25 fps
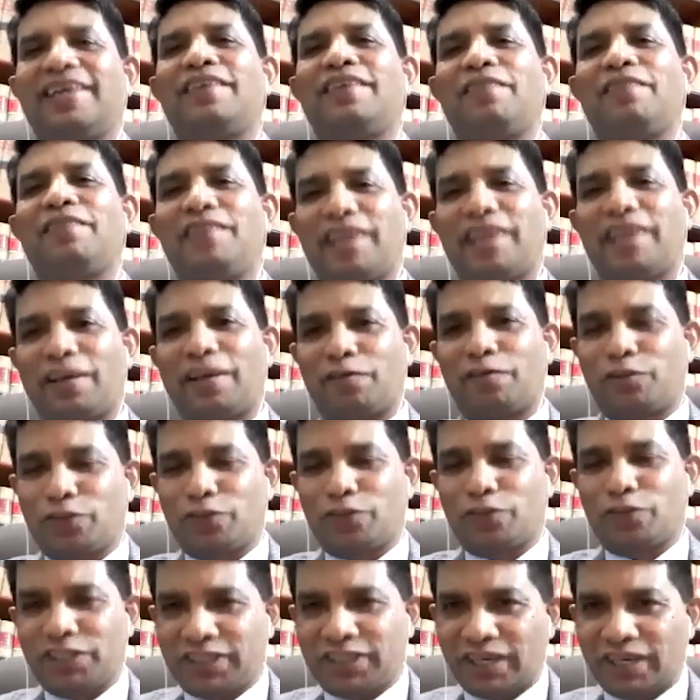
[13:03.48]
we have
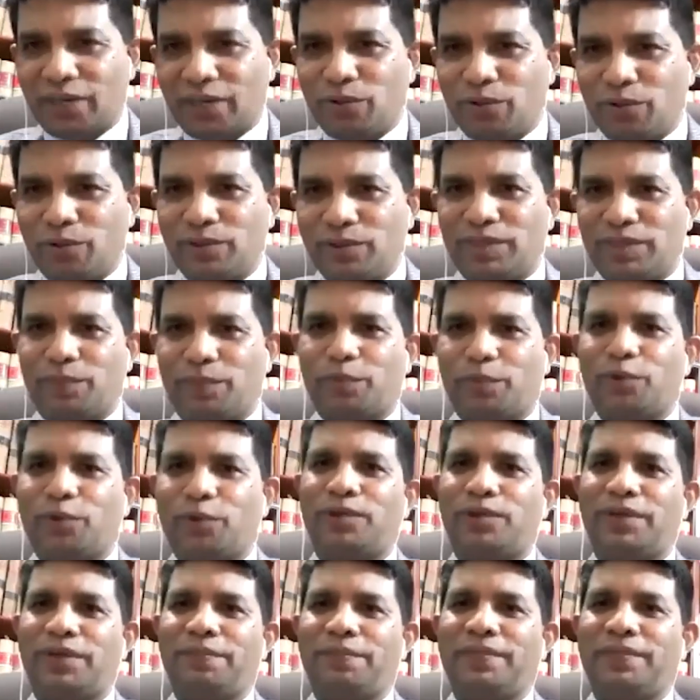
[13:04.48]
to schedule the
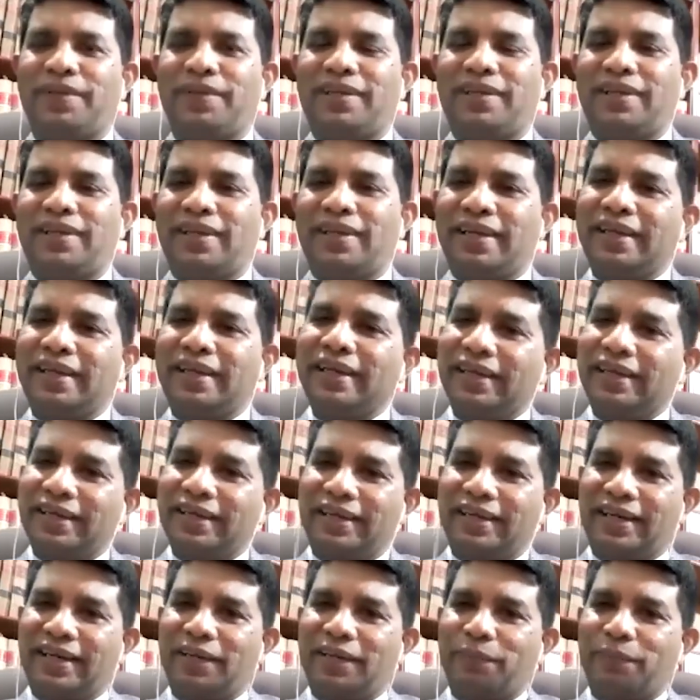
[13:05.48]
program in a
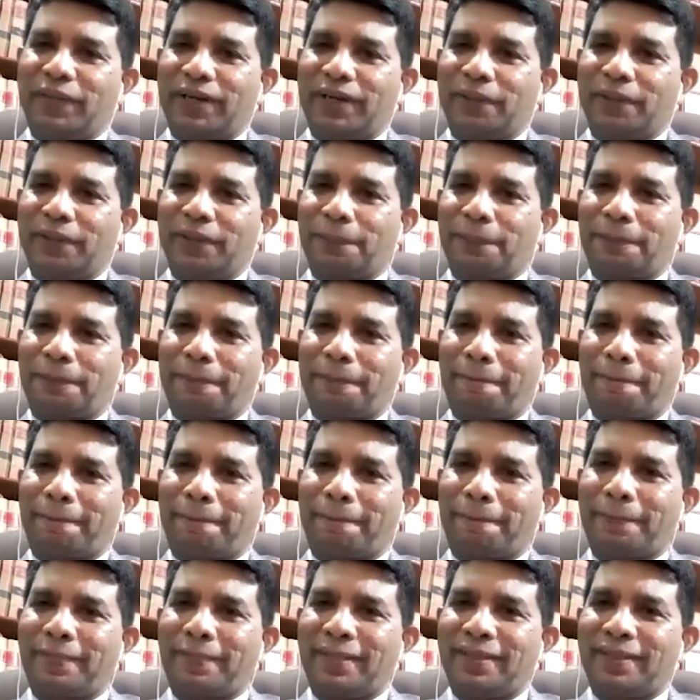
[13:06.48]
correct manner.
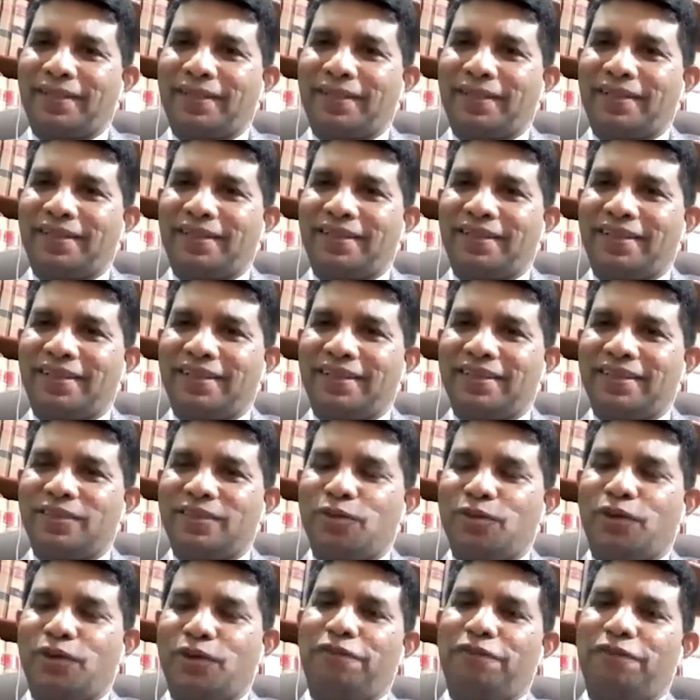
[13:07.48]

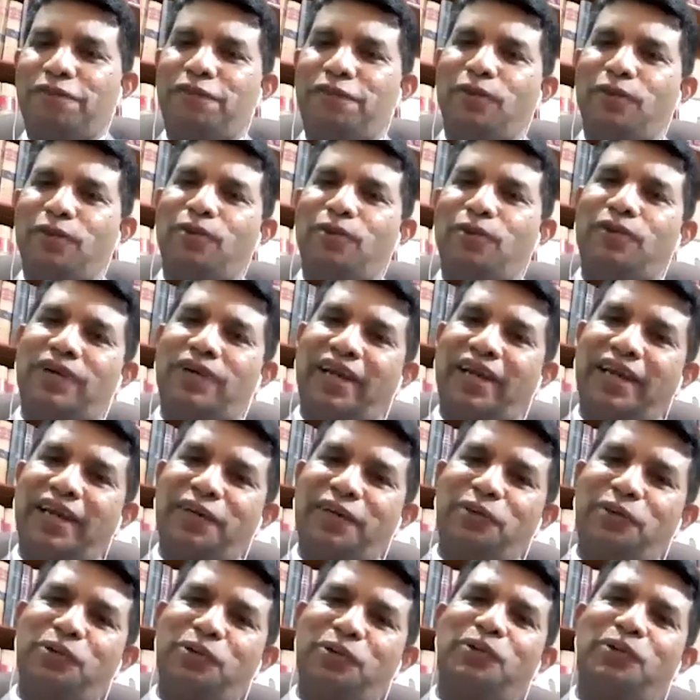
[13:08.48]
So if you try
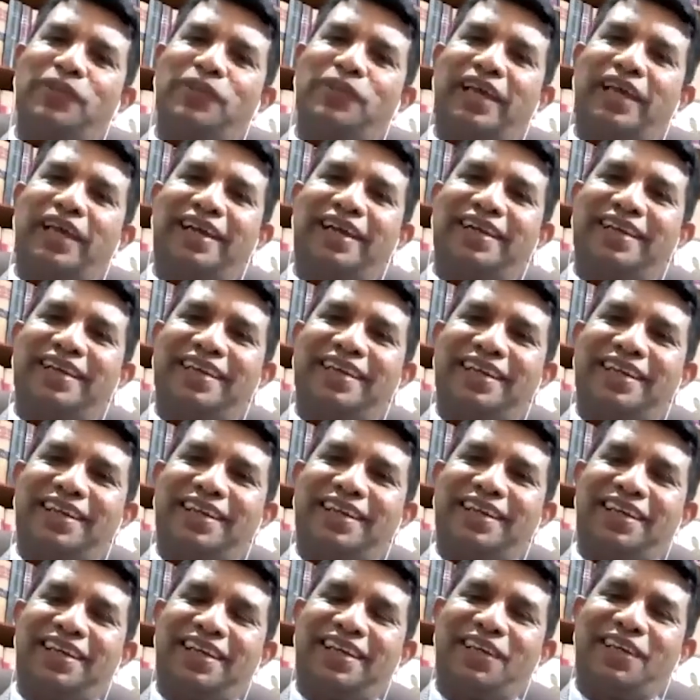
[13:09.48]
to do that,
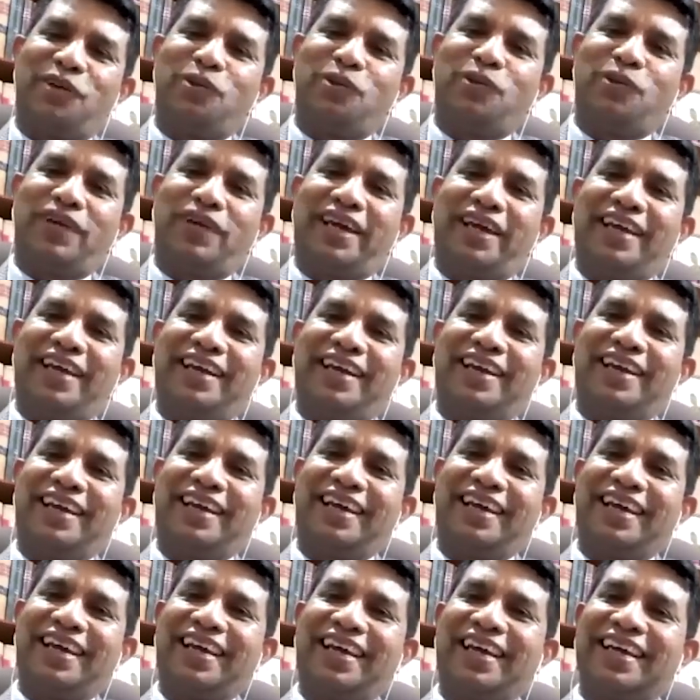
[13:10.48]
you can
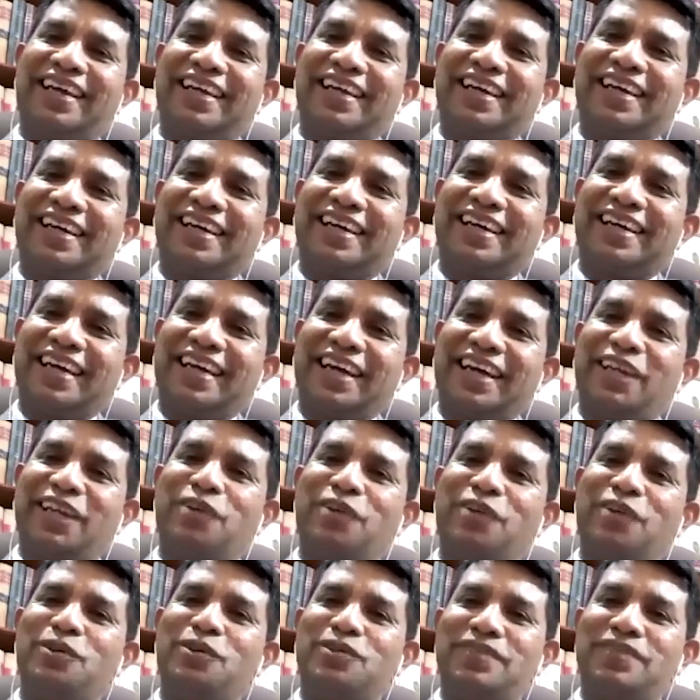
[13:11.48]

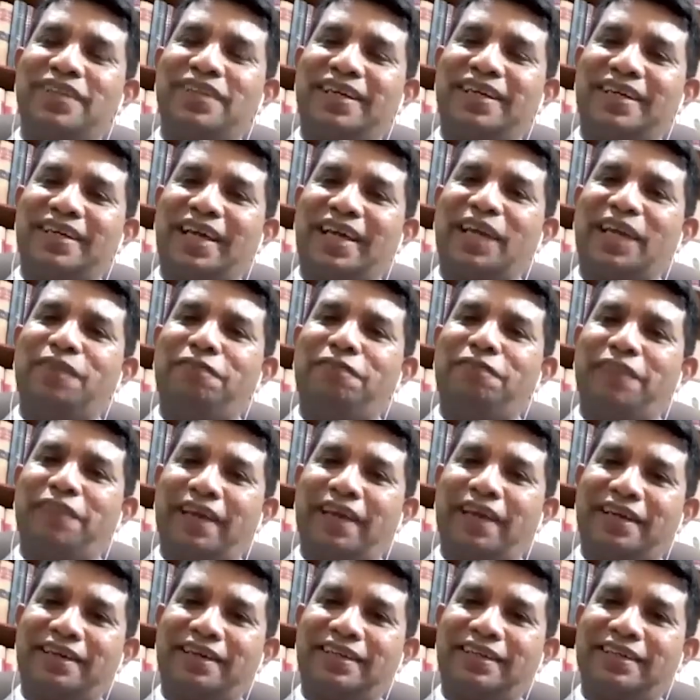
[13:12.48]
reduce the time
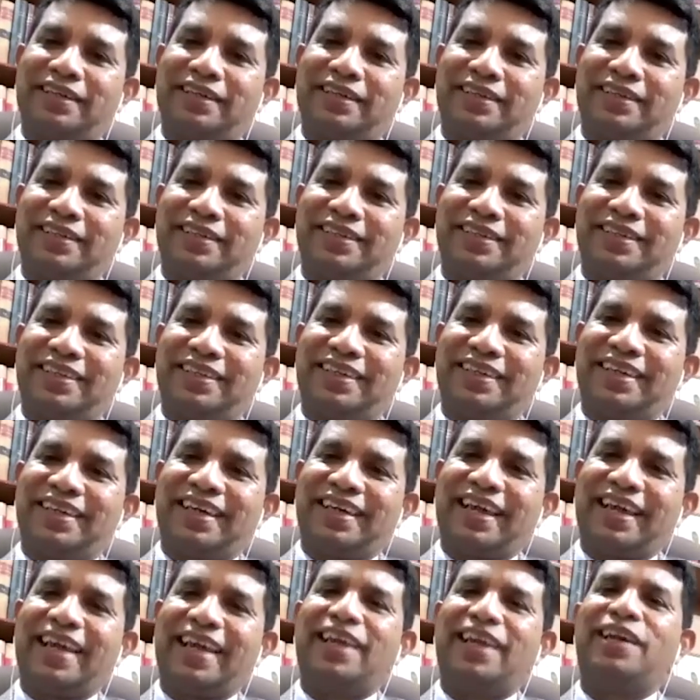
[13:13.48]
factor
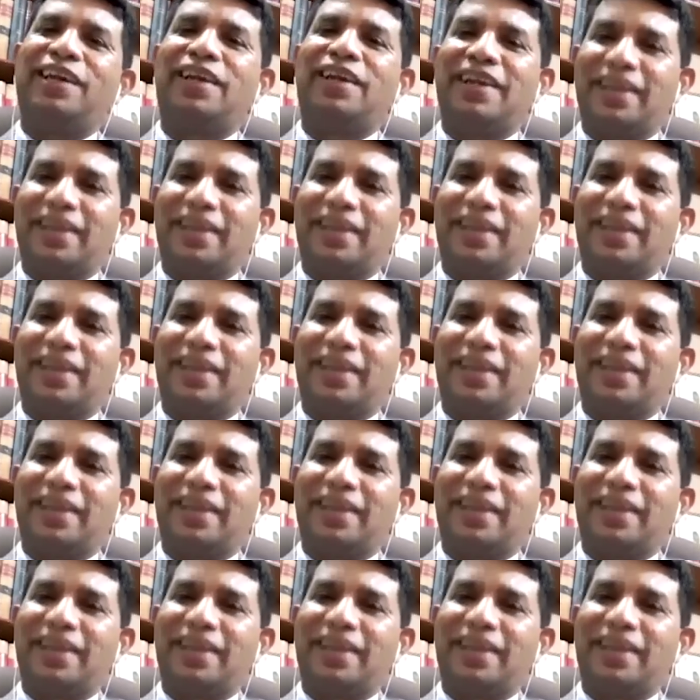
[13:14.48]
and